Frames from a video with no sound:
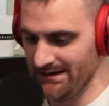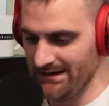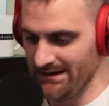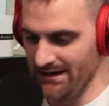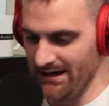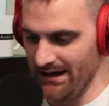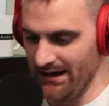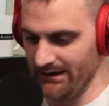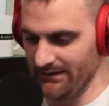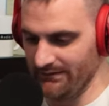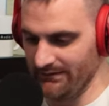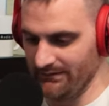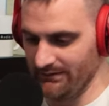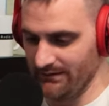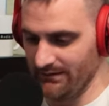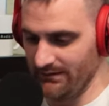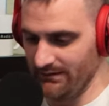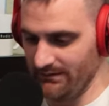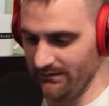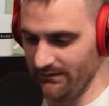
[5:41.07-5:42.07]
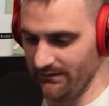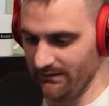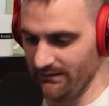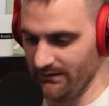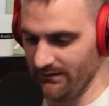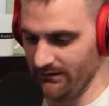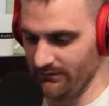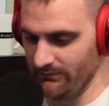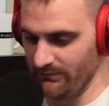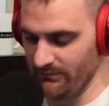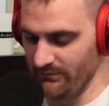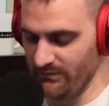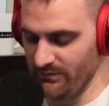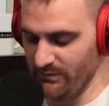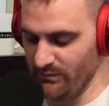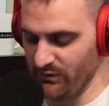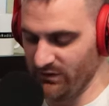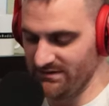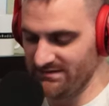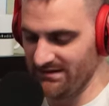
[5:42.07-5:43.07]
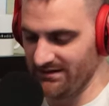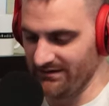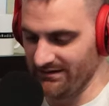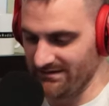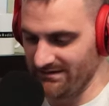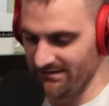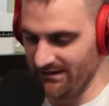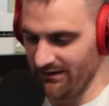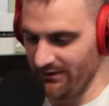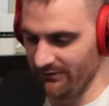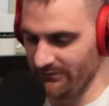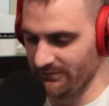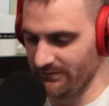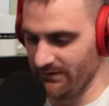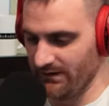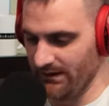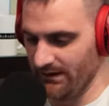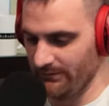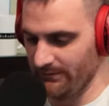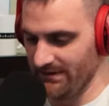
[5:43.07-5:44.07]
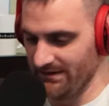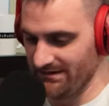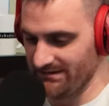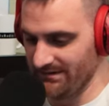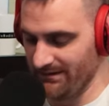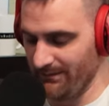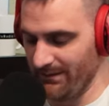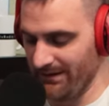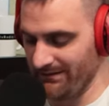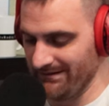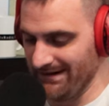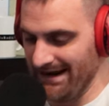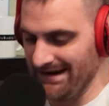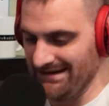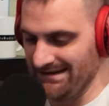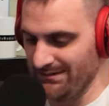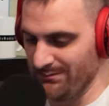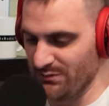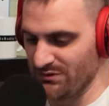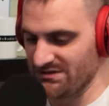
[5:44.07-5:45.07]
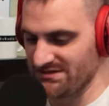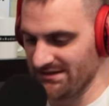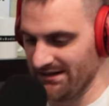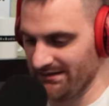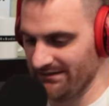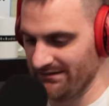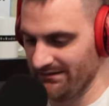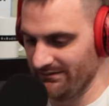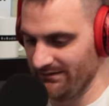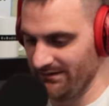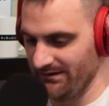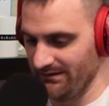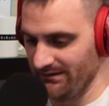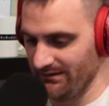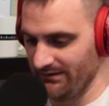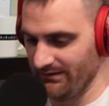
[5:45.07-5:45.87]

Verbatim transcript: and uh, the blood cell itself um, is about 90% of it uh,